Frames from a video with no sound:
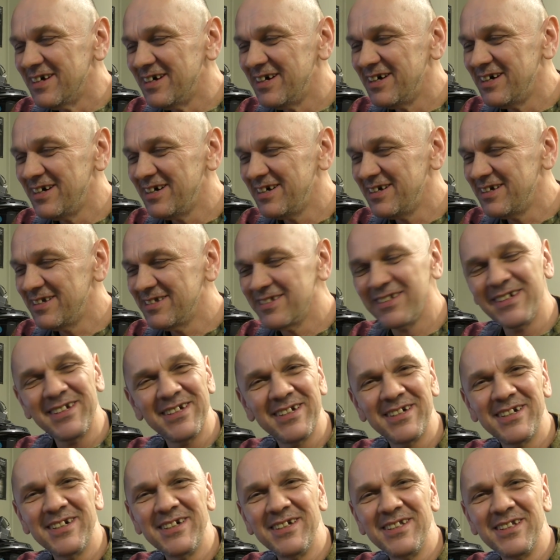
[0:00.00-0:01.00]
And
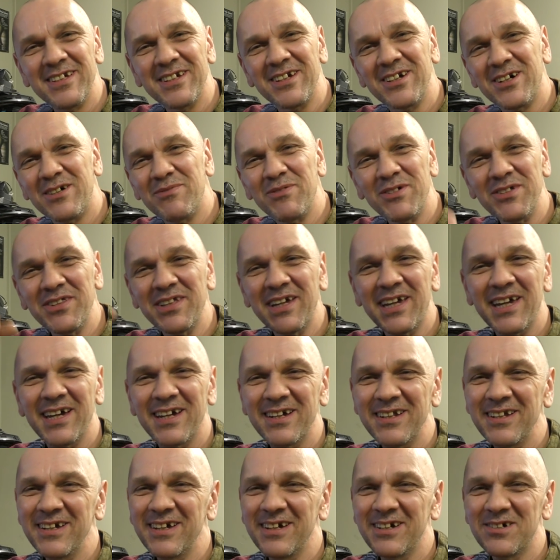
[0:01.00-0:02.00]
the guy on the
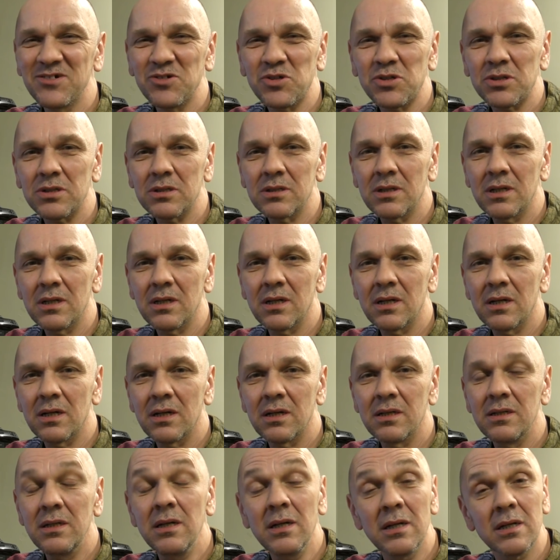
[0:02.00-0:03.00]
counter goes,
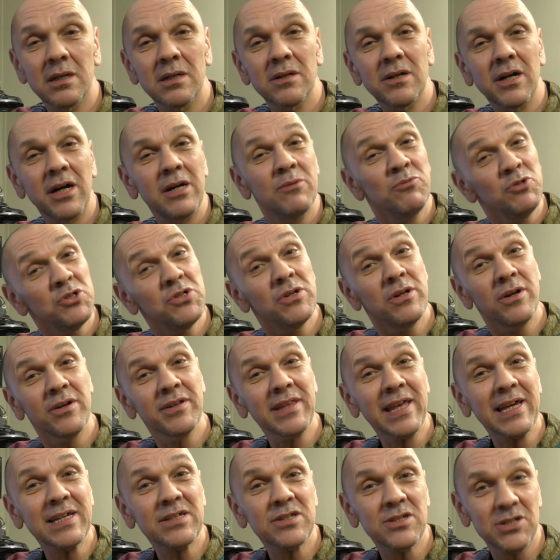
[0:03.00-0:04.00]
yeah, okay, would you
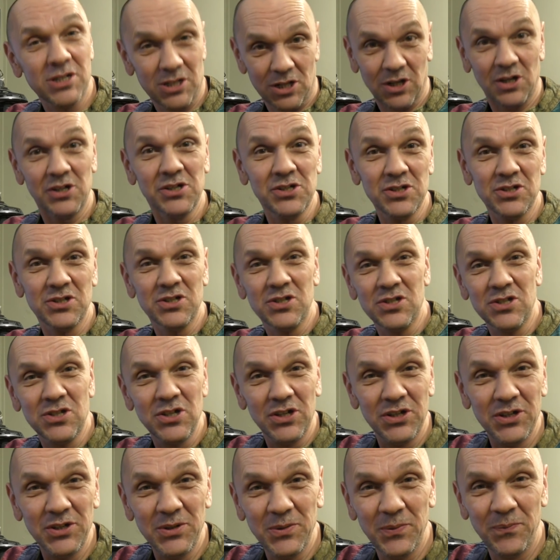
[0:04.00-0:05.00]
like that sliced,
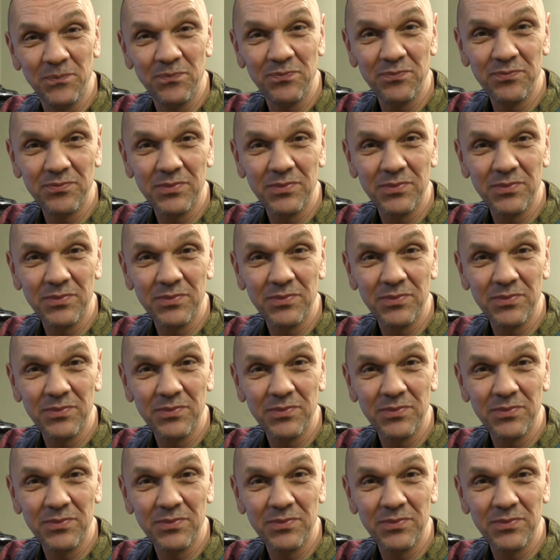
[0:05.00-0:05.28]
sir?